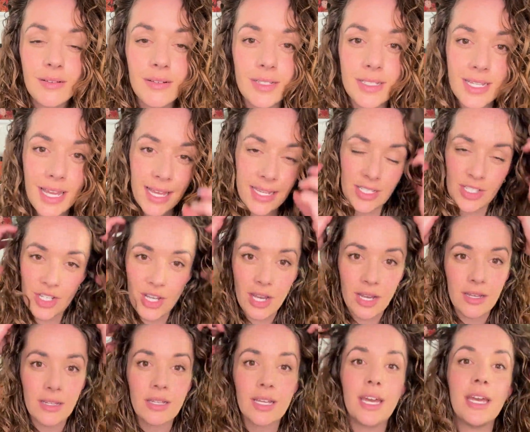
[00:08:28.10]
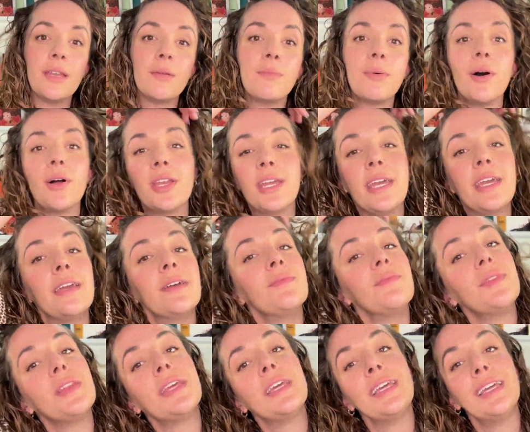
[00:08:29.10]
texture and body.
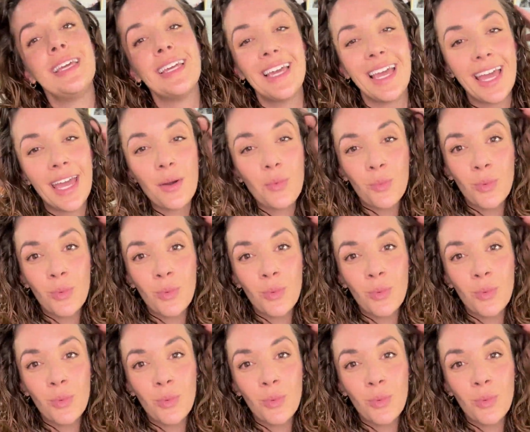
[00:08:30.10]
It